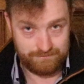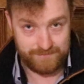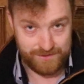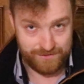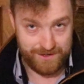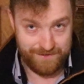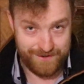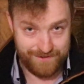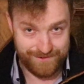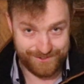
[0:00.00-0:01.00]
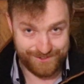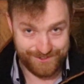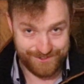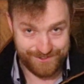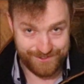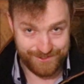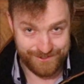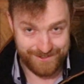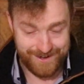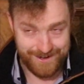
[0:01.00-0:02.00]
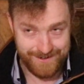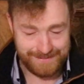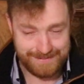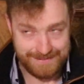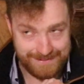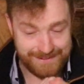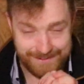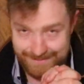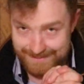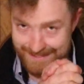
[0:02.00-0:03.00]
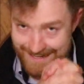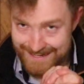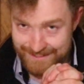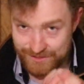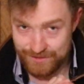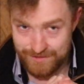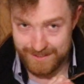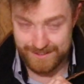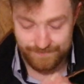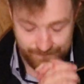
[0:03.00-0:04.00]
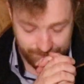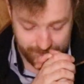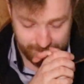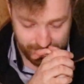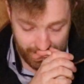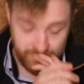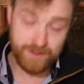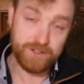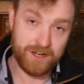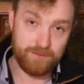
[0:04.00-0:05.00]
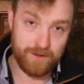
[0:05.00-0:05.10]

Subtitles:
As you see in the video just there, I thought, I can do this. So I took out my